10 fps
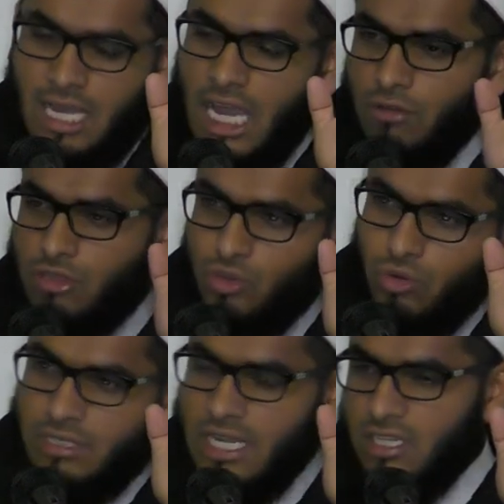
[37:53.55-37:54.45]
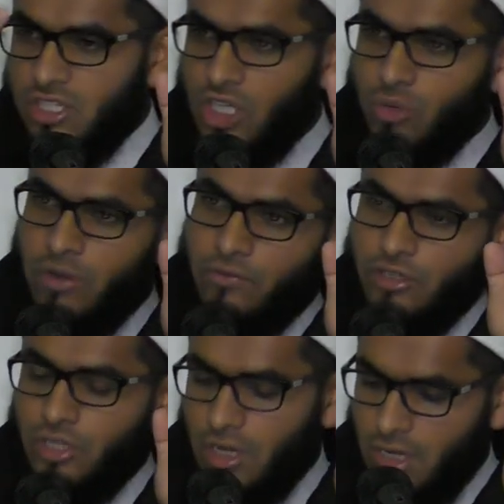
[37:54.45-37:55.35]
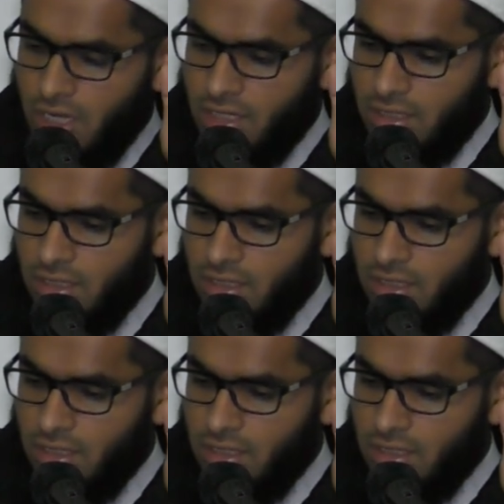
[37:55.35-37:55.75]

I resort and seek refuge in Allah.